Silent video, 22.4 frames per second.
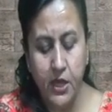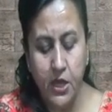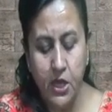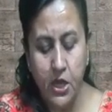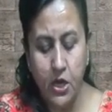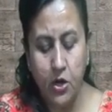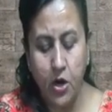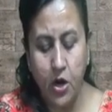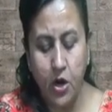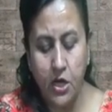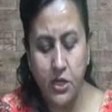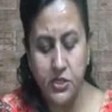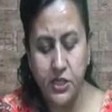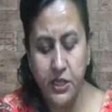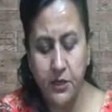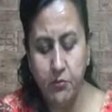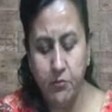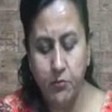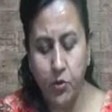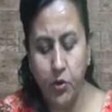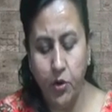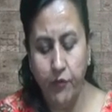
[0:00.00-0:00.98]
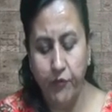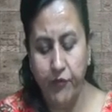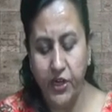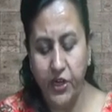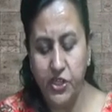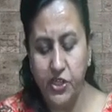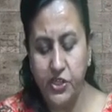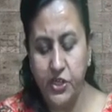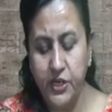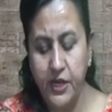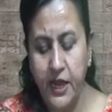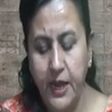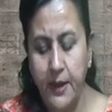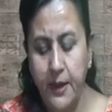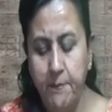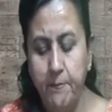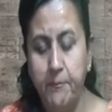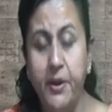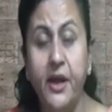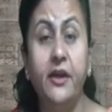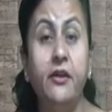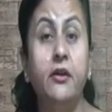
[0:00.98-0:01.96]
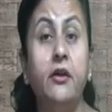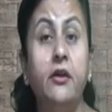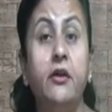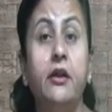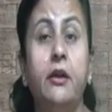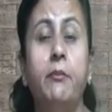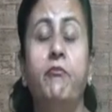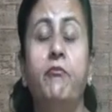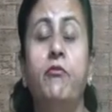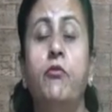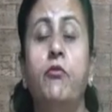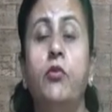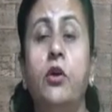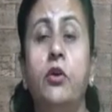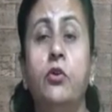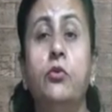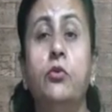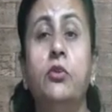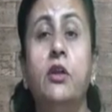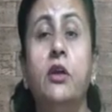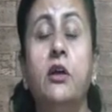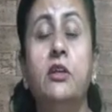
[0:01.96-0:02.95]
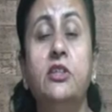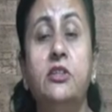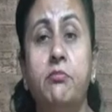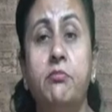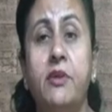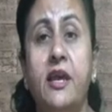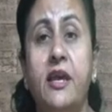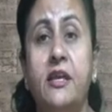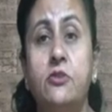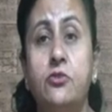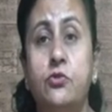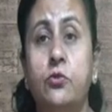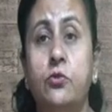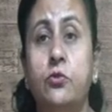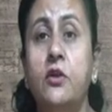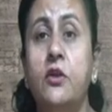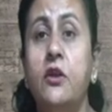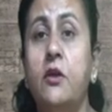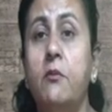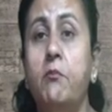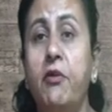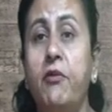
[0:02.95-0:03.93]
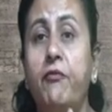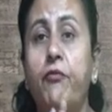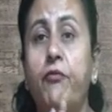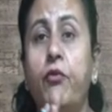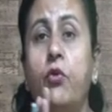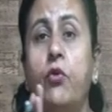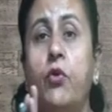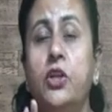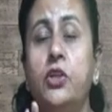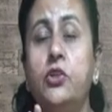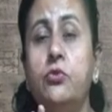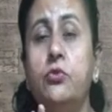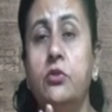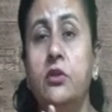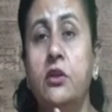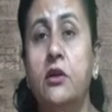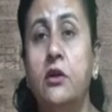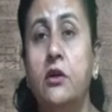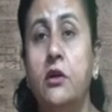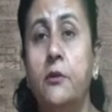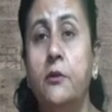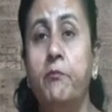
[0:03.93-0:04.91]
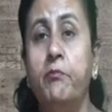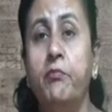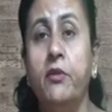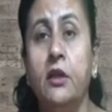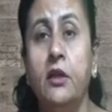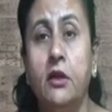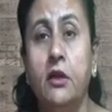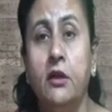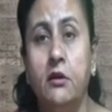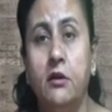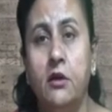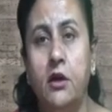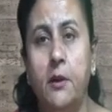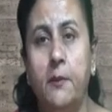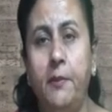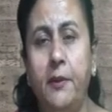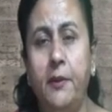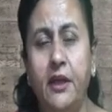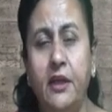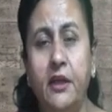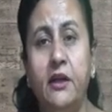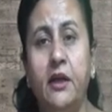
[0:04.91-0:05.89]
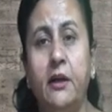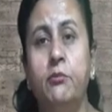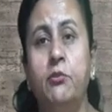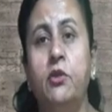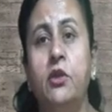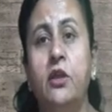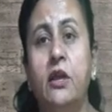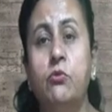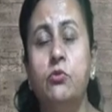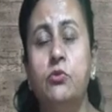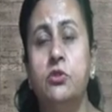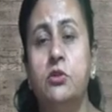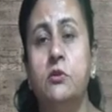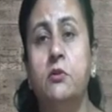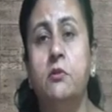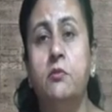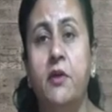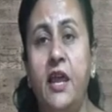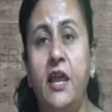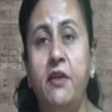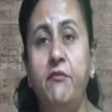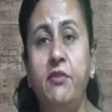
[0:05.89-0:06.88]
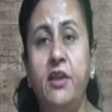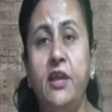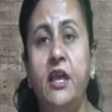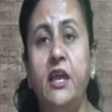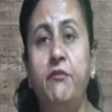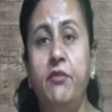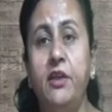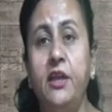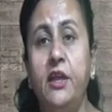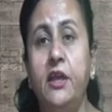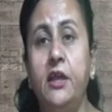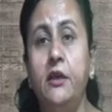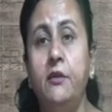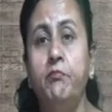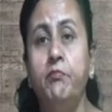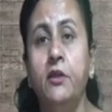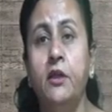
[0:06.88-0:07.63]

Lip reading: causing more friction and better grip. What do the gymnasts do? Before going to the picking up those heavy